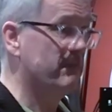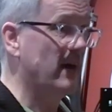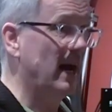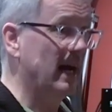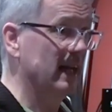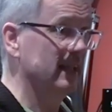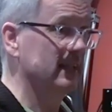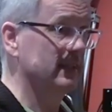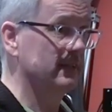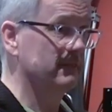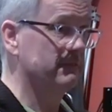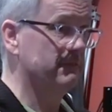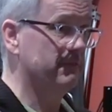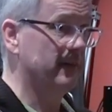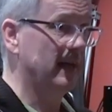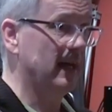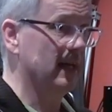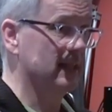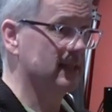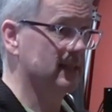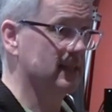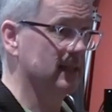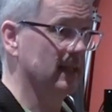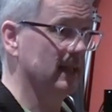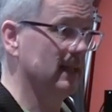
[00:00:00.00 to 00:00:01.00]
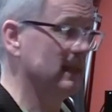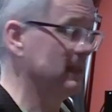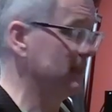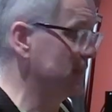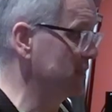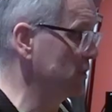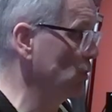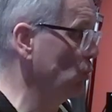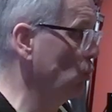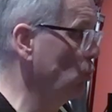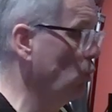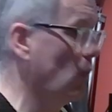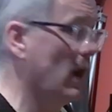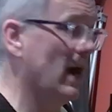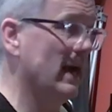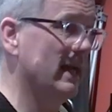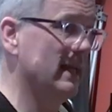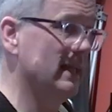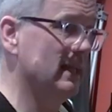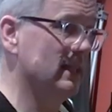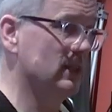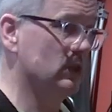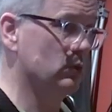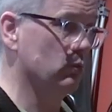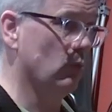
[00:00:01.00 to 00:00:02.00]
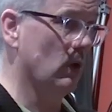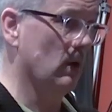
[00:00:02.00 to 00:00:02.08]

Van Fasa is the wise